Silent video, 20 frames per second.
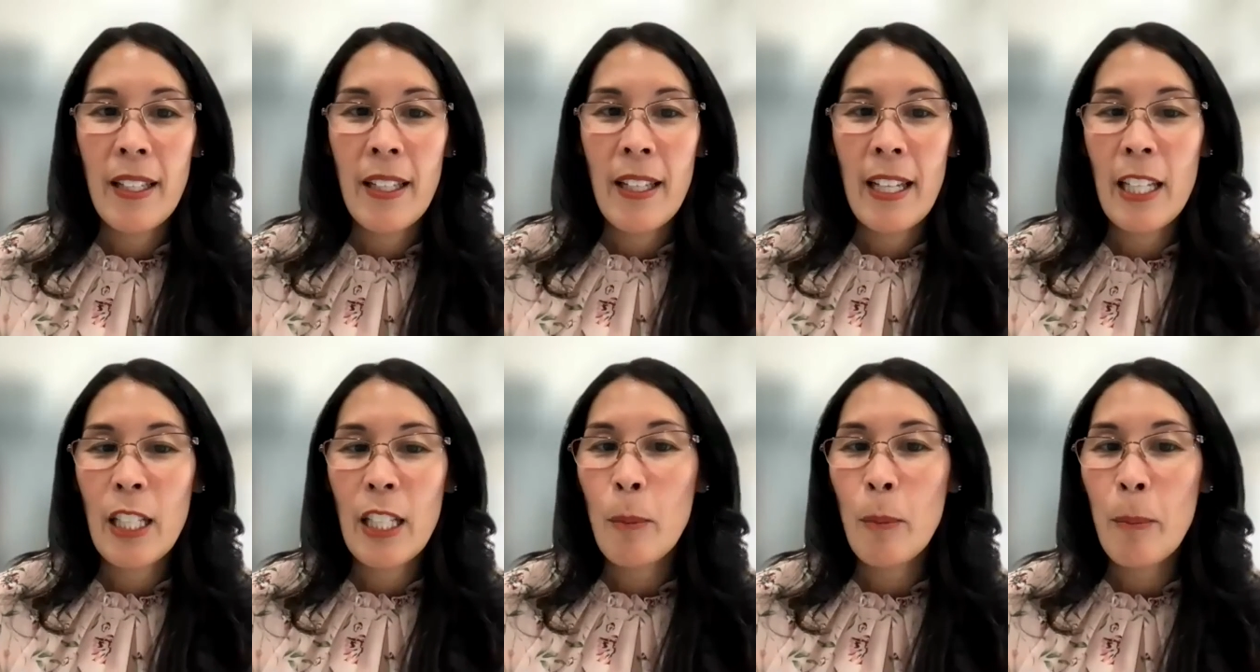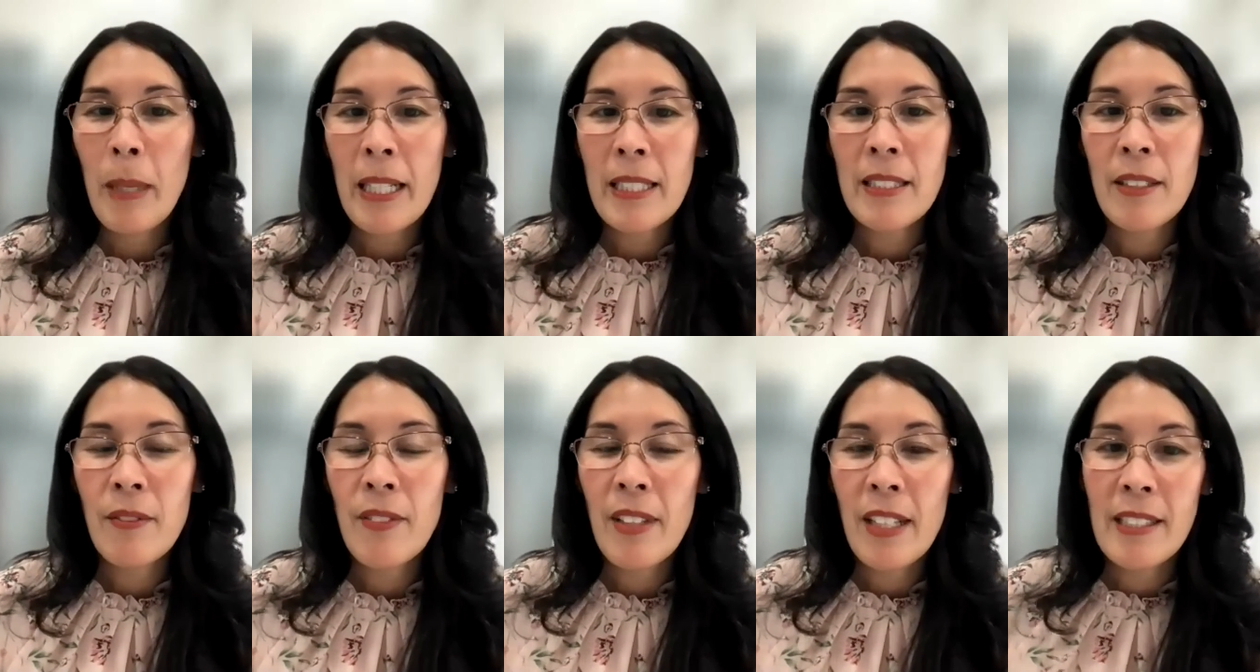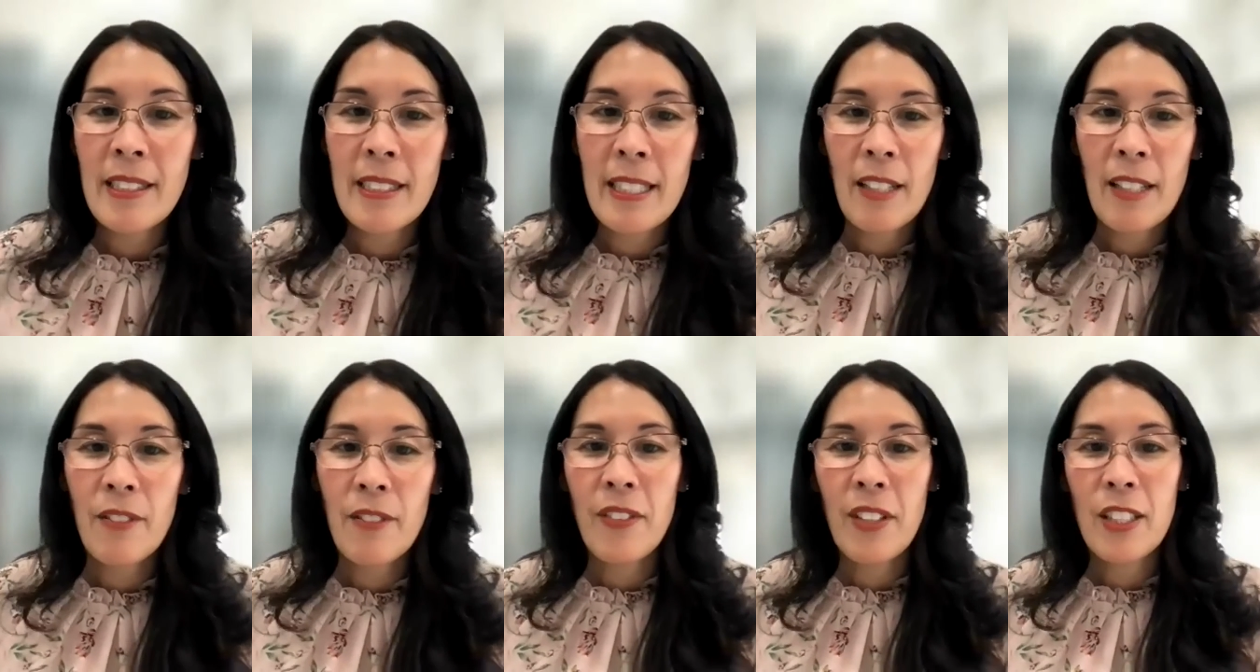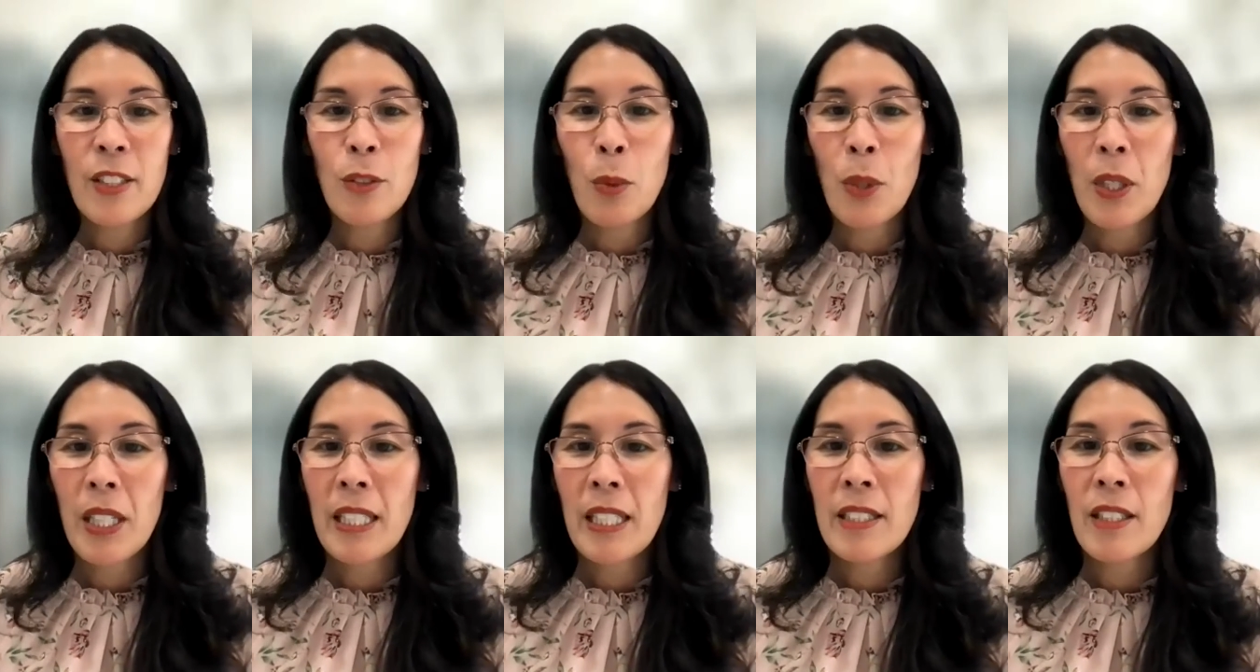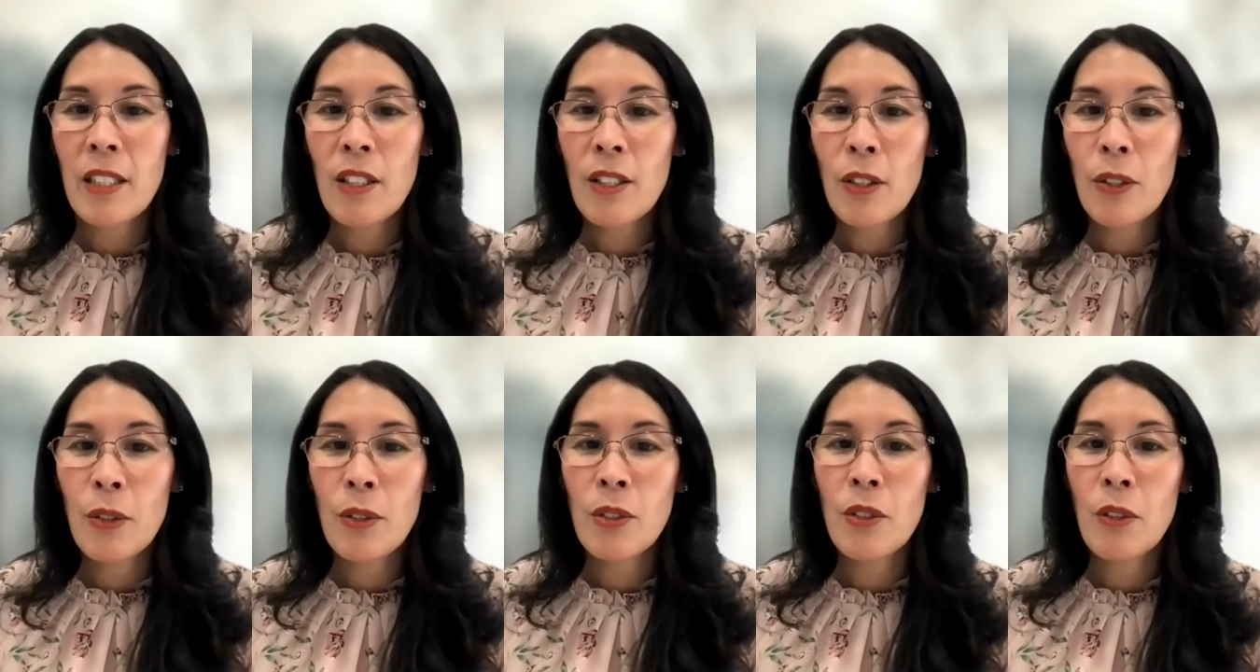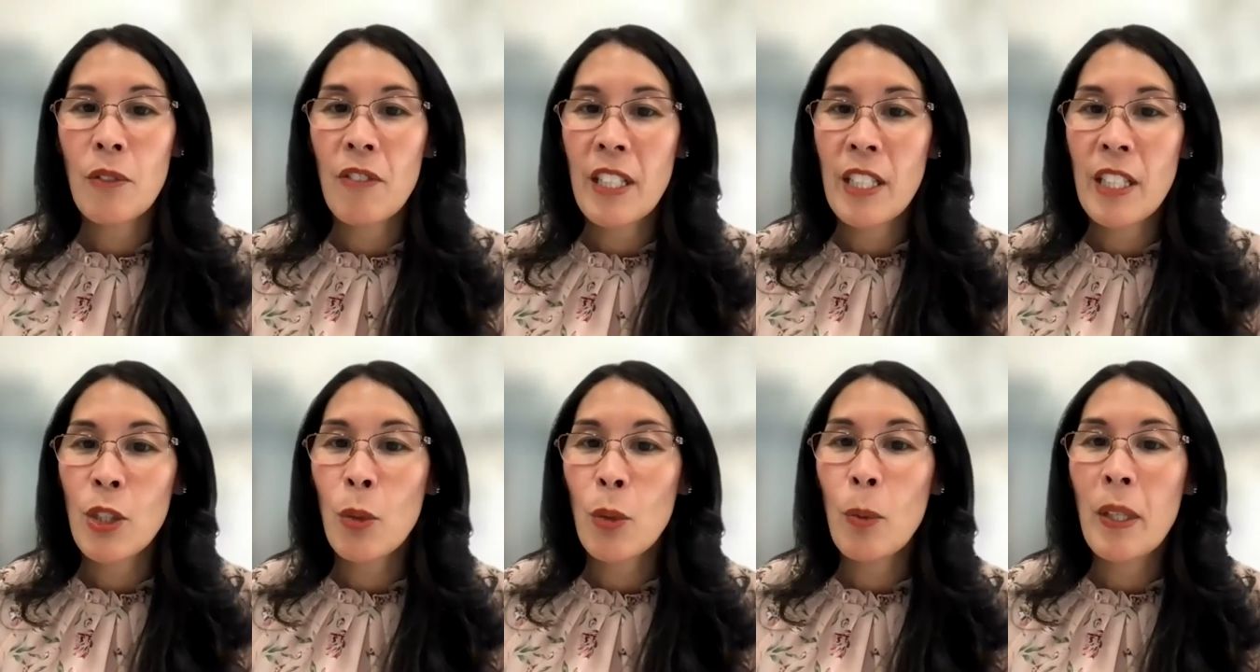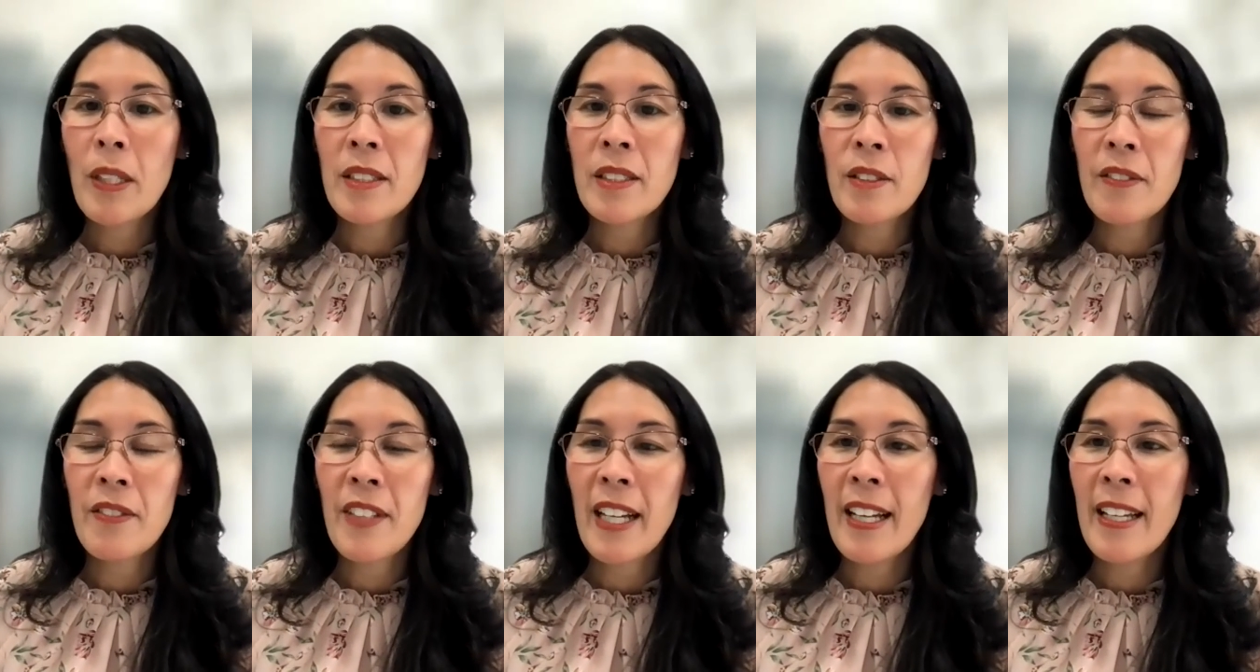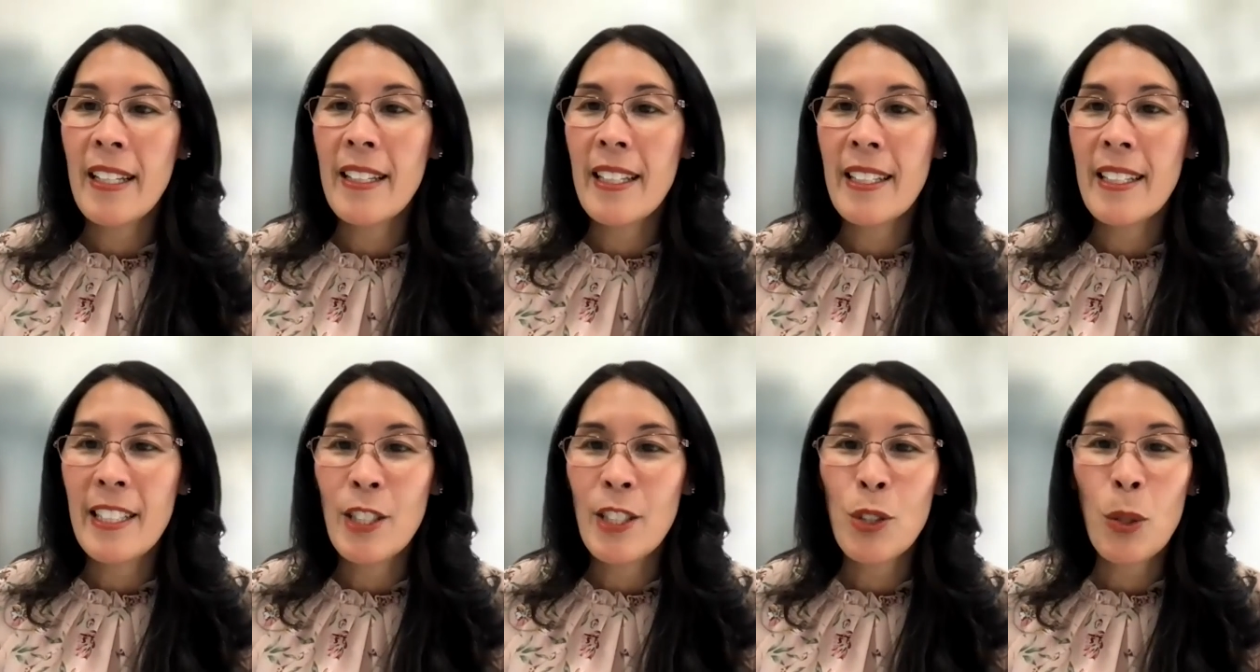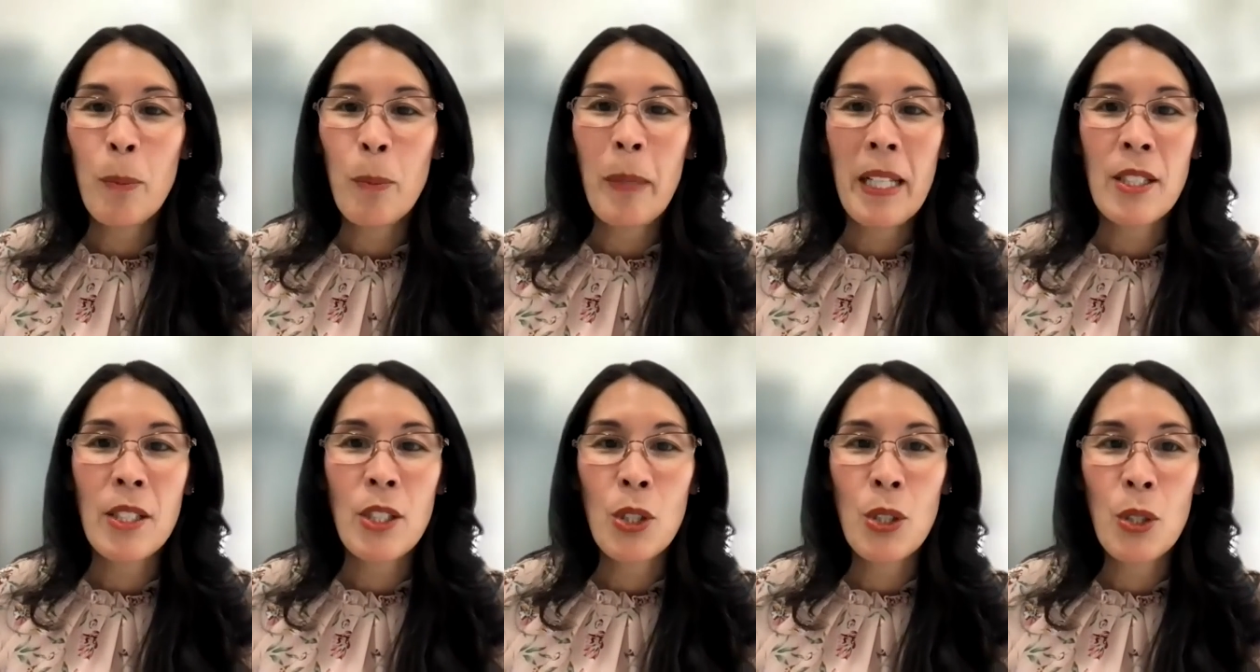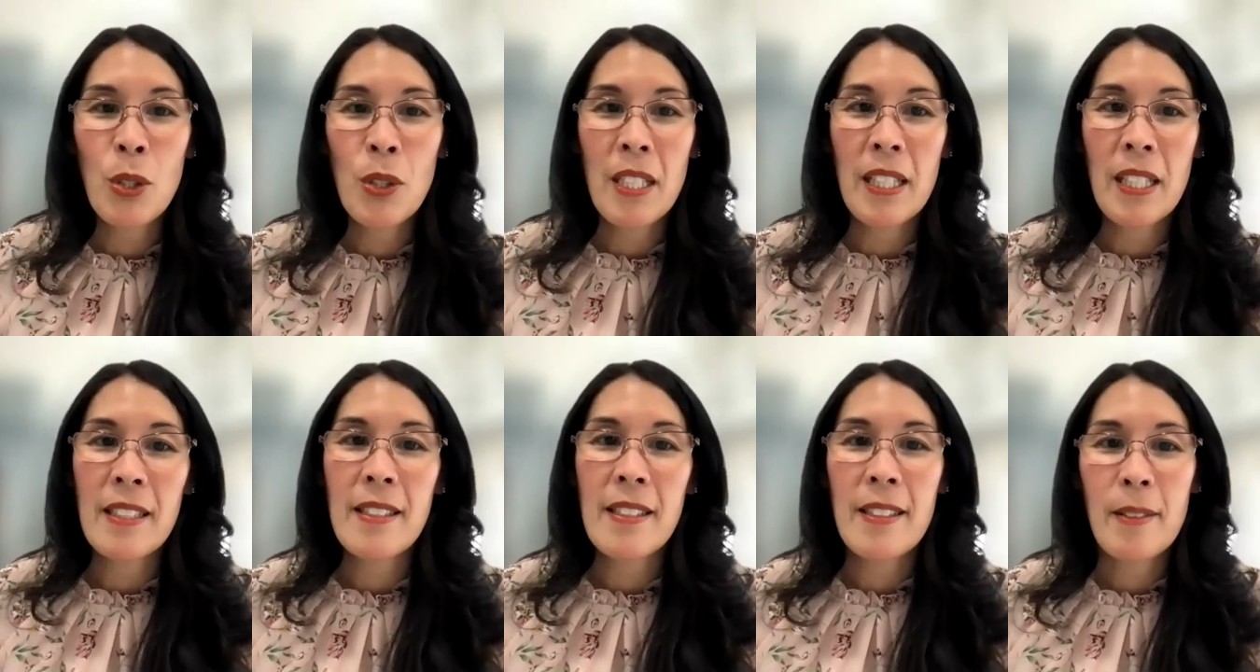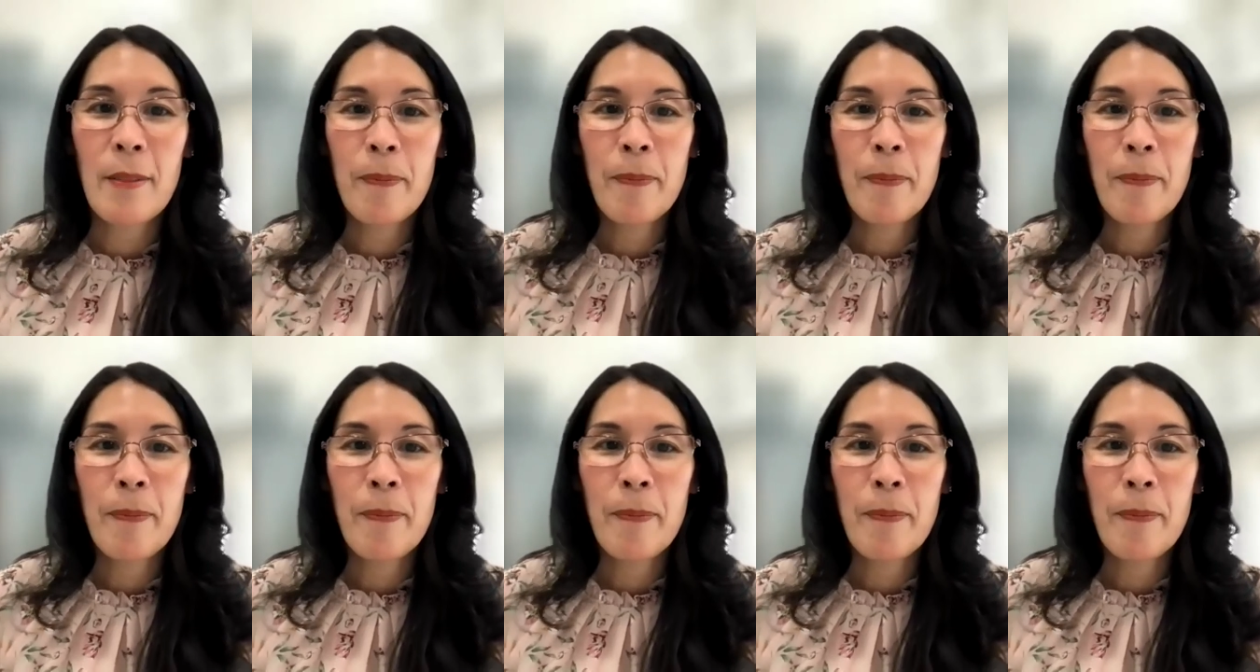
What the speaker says: an impact investing fund working to close the racial wealth divide in Eastern Massachusetts.